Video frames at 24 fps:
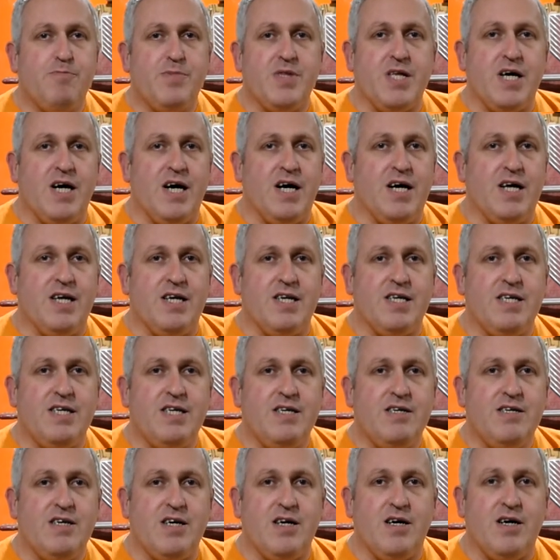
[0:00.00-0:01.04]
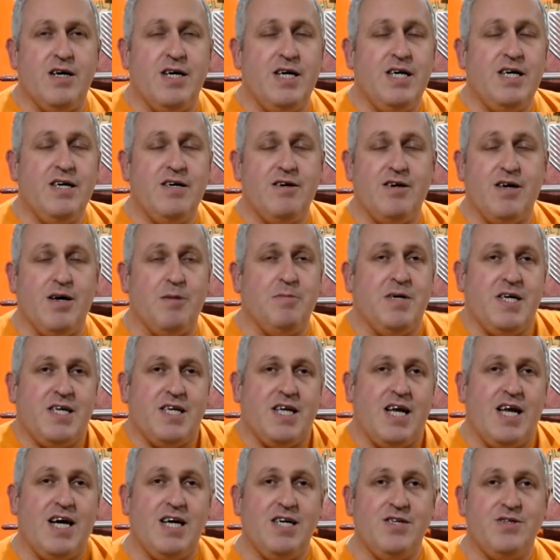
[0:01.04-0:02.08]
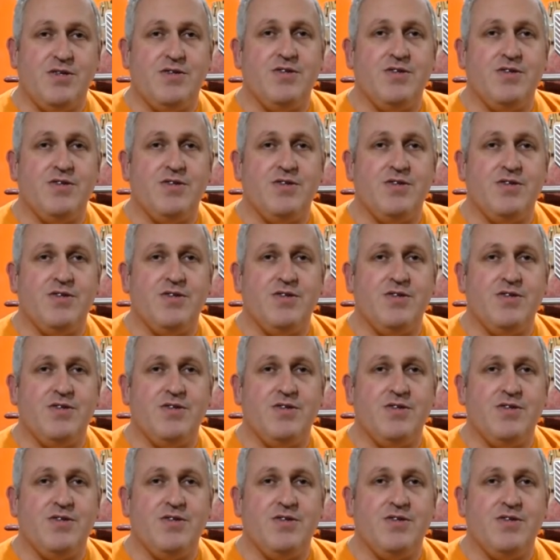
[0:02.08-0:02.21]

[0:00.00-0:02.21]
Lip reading: and I mean the last